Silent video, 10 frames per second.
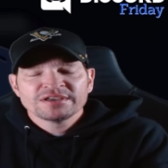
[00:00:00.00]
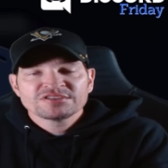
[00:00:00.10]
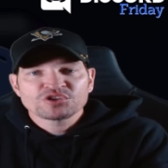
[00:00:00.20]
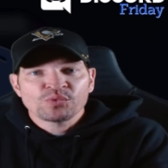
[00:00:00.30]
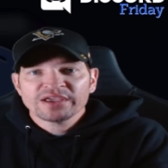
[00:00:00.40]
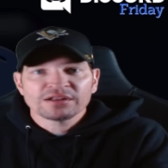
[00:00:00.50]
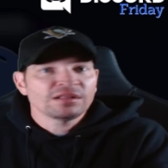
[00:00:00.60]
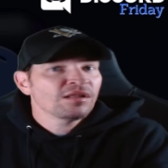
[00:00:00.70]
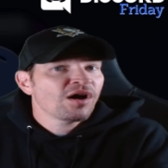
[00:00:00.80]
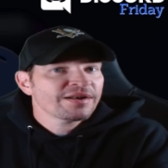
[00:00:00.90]
So we had a
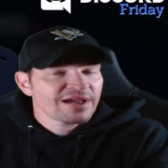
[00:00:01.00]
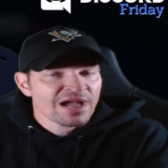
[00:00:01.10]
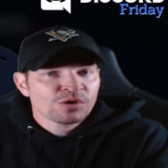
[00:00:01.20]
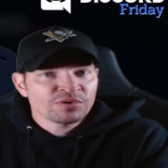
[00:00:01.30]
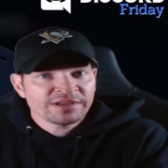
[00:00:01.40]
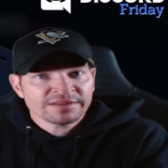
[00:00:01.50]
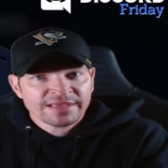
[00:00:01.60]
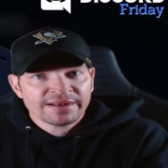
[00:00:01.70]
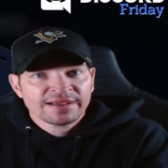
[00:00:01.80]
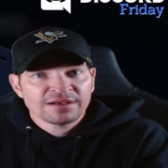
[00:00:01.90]
lot of equity in
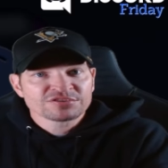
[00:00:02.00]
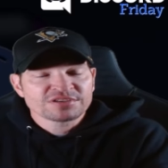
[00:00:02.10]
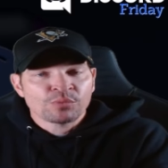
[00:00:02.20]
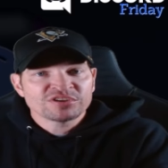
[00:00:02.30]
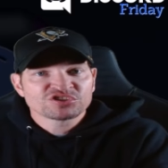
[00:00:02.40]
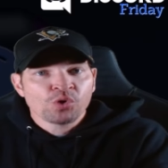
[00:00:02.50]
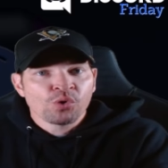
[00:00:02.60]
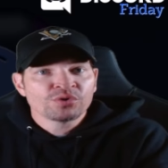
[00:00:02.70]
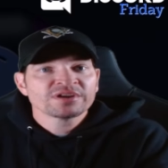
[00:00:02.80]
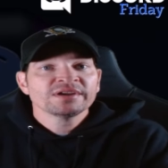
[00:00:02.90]
that house that we sold